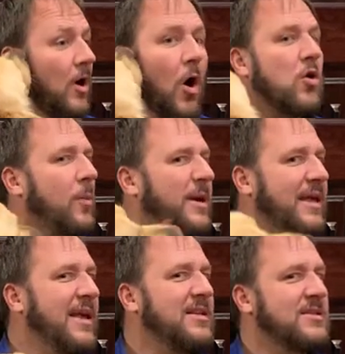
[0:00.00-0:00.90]
Oh, you want me
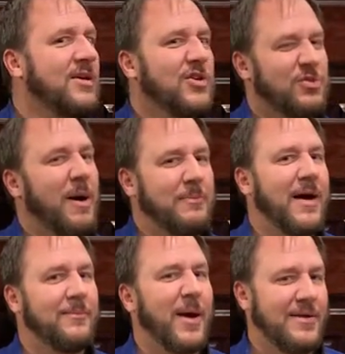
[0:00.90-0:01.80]
to eat? So
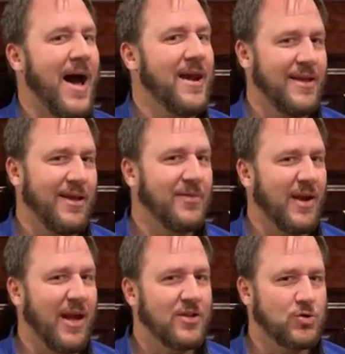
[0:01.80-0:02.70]
by not eating,
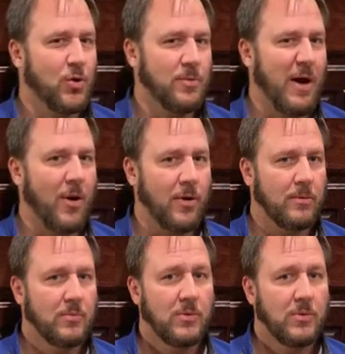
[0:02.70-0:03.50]
then I control the power.